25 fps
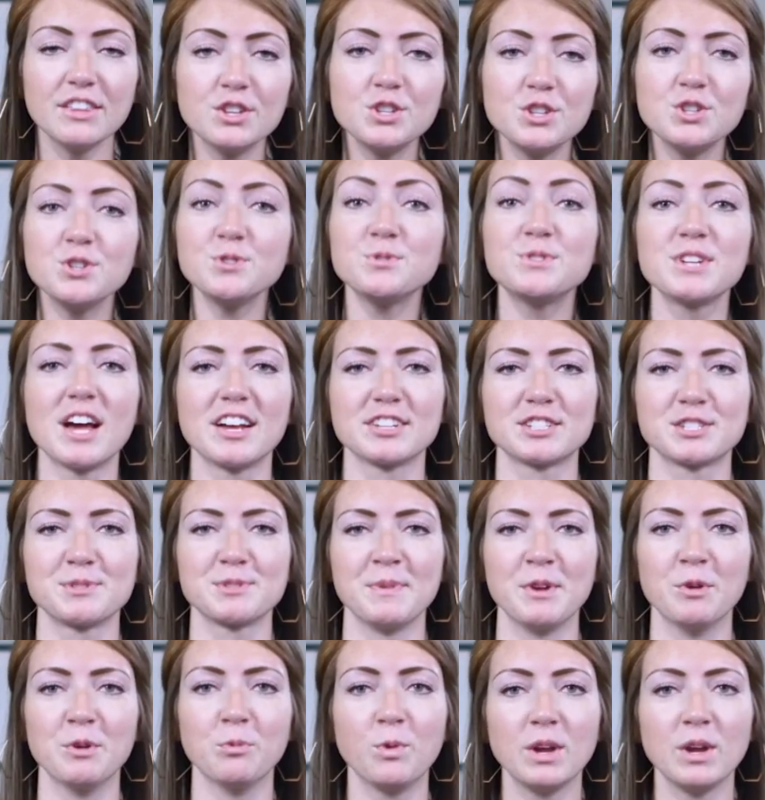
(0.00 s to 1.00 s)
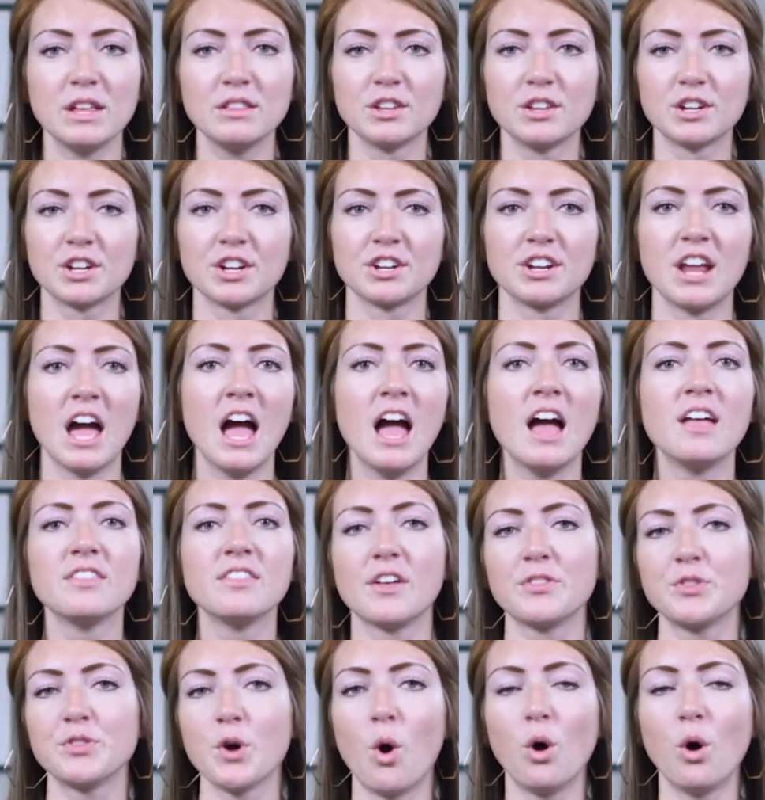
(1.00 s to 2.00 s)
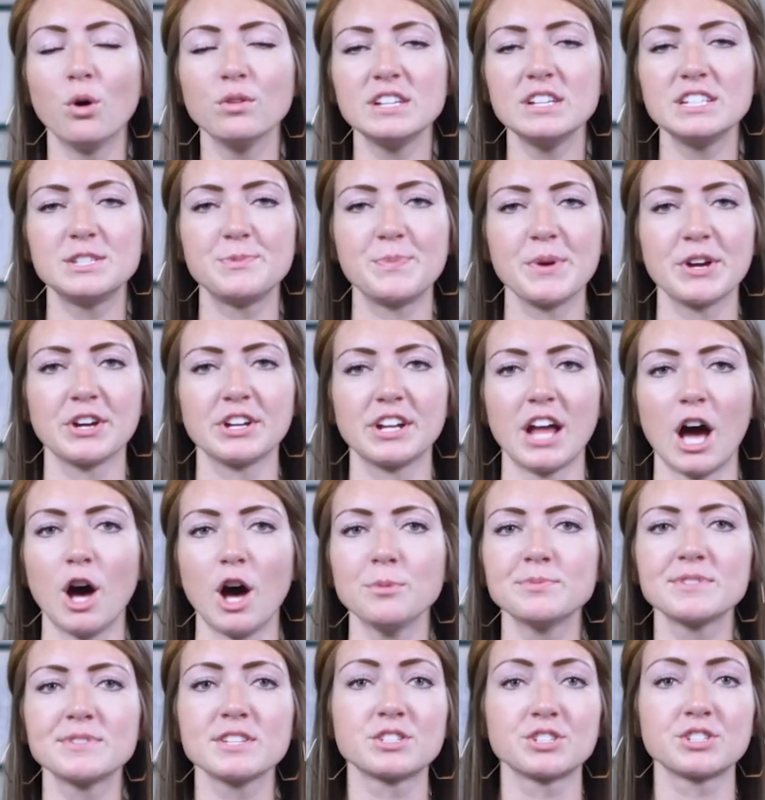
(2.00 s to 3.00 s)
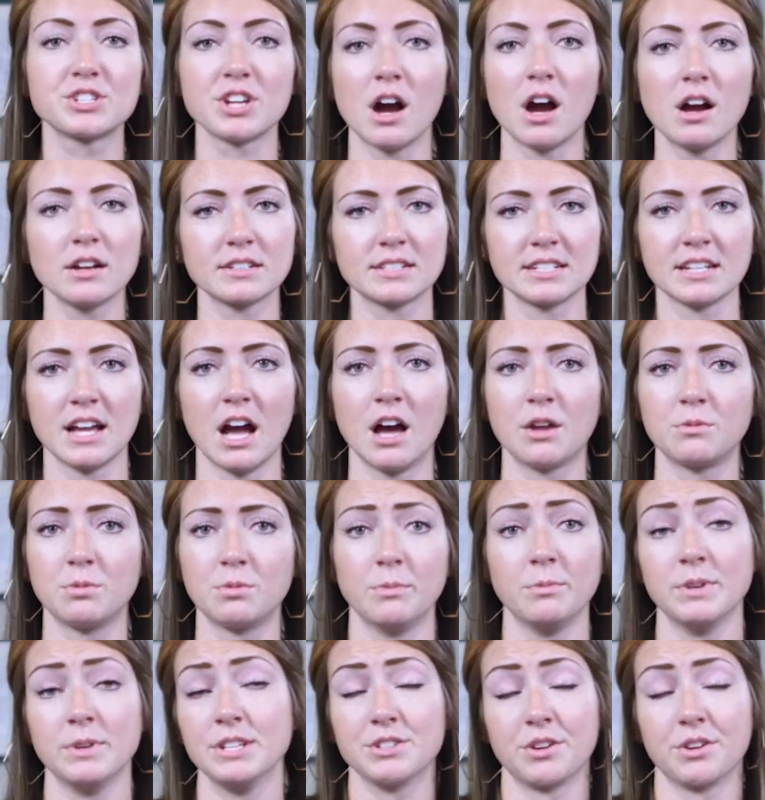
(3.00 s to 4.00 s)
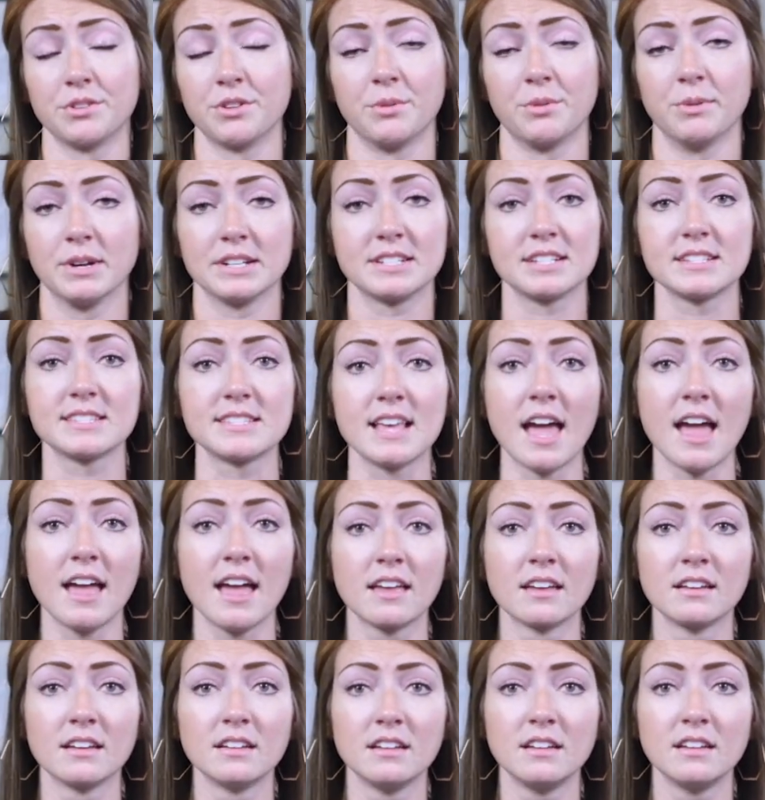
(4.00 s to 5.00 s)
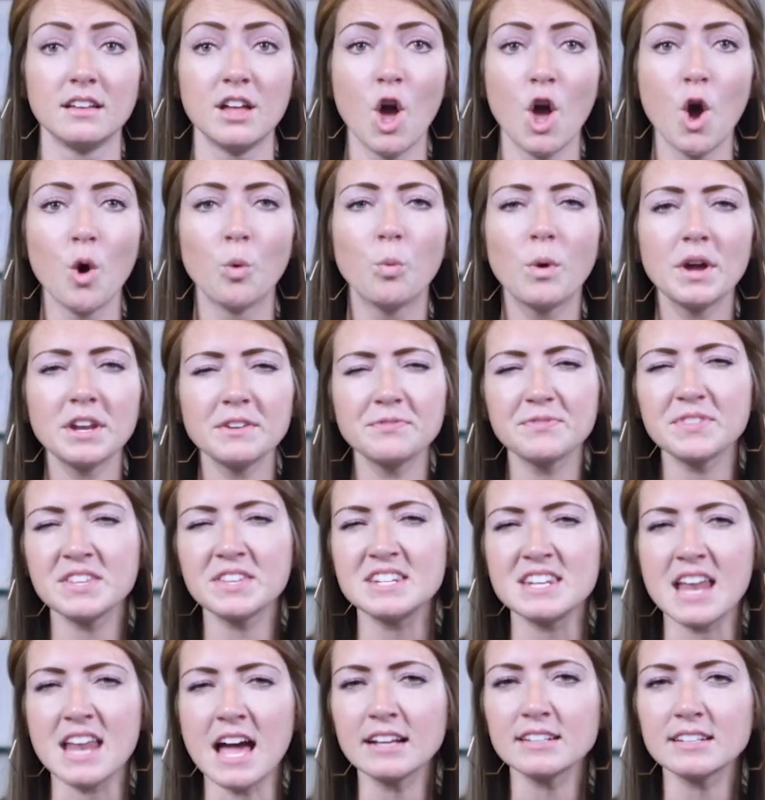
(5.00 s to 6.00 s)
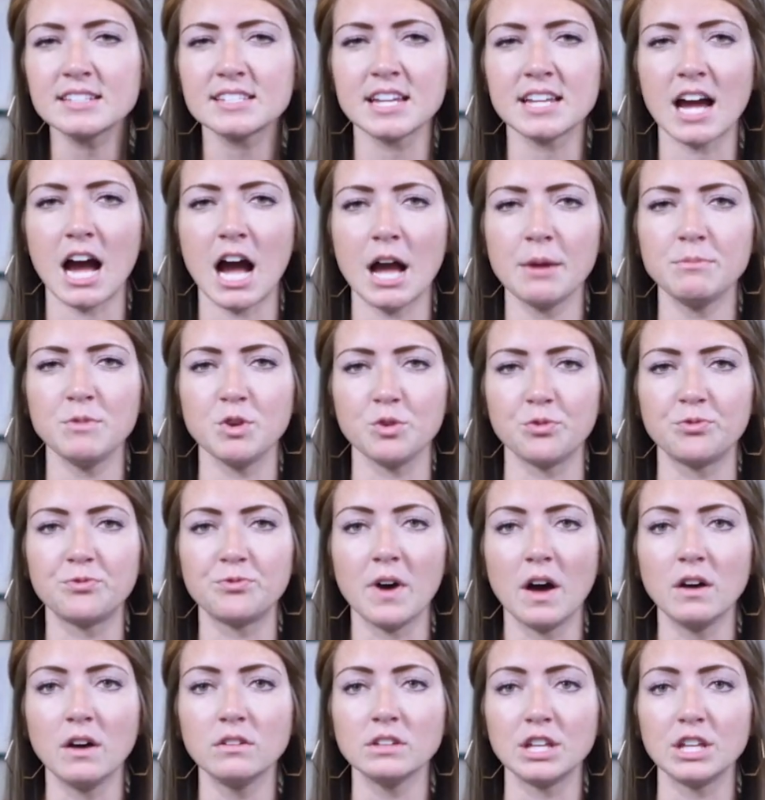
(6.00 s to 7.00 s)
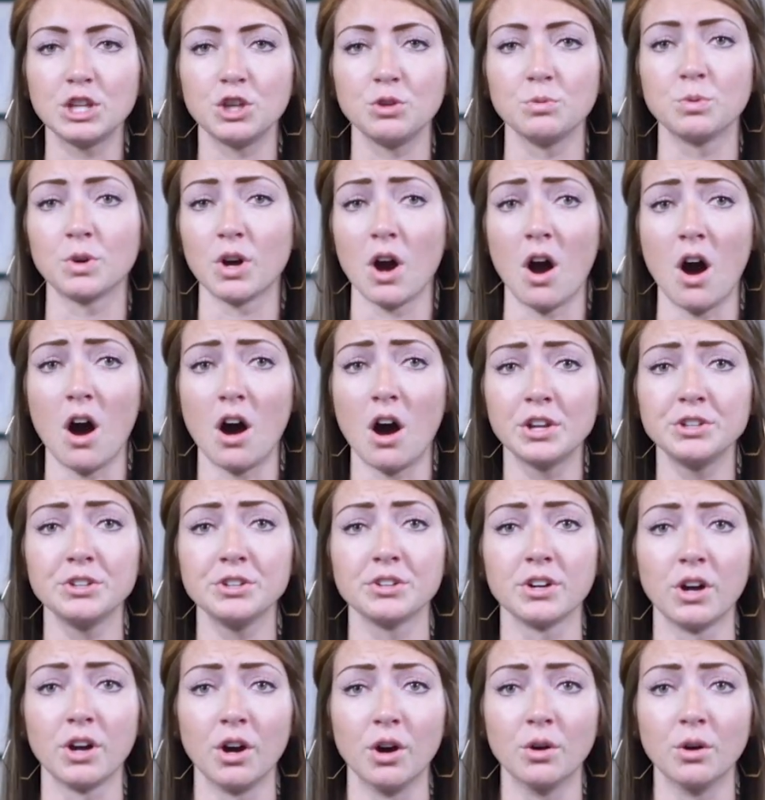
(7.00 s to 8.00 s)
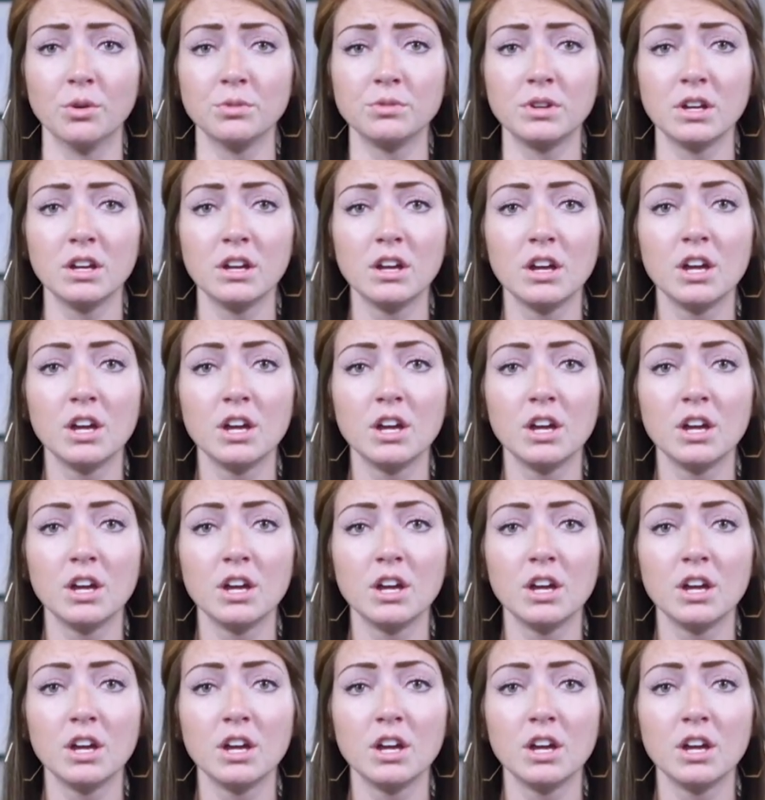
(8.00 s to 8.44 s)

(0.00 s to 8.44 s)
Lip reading: In the New Testament, we learn that the Holy Spirit helps us talk to God when we don't know what to say. What if the next time you felt like you were on your own,